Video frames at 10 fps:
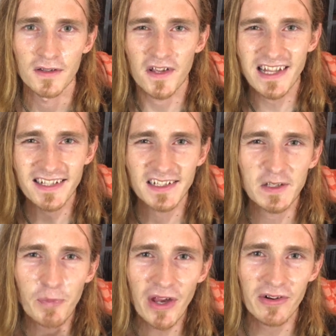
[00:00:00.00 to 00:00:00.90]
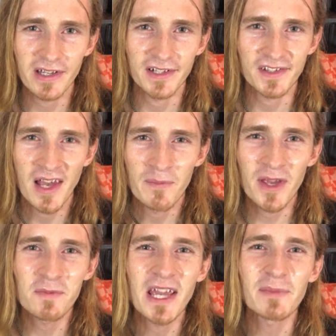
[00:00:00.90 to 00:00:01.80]
That this experience
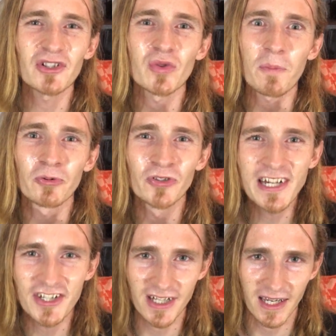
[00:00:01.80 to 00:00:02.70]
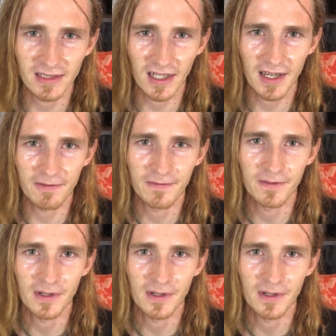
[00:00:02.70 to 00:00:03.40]
made me able to appreciate life.